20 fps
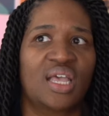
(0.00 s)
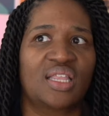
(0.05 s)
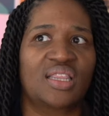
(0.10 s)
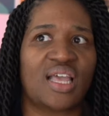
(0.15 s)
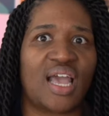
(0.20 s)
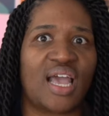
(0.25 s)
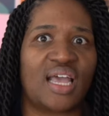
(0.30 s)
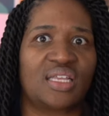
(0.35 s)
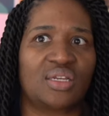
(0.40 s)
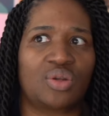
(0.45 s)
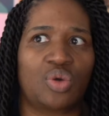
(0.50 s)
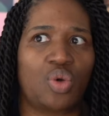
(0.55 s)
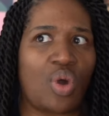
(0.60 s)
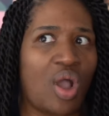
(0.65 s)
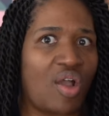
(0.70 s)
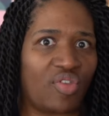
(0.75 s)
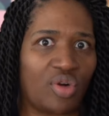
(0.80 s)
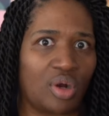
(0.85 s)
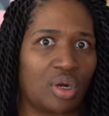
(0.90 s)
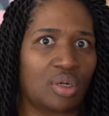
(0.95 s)
that
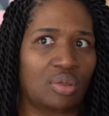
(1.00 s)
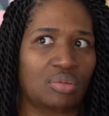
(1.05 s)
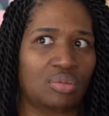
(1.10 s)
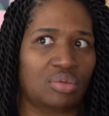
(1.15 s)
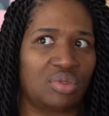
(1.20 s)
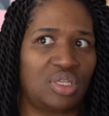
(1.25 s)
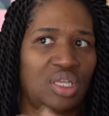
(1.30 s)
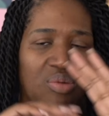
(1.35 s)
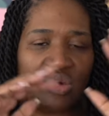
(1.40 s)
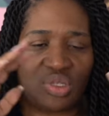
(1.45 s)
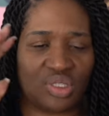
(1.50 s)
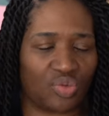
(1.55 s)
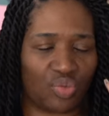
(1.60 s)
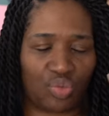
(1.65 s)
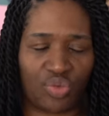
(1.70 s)
whoever he was